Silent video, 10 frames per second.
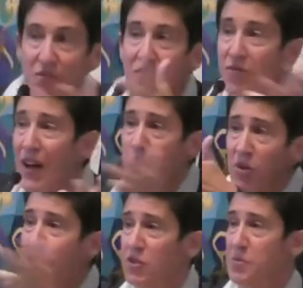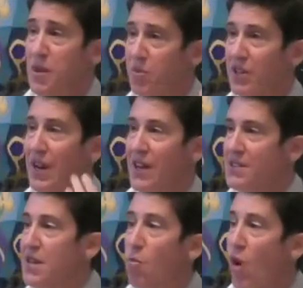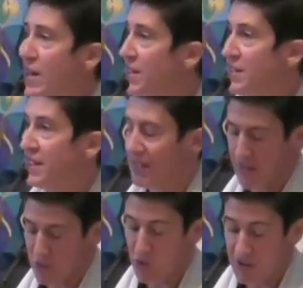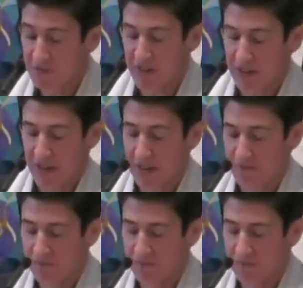Find one of those people and ask them why they did it and what it felt like.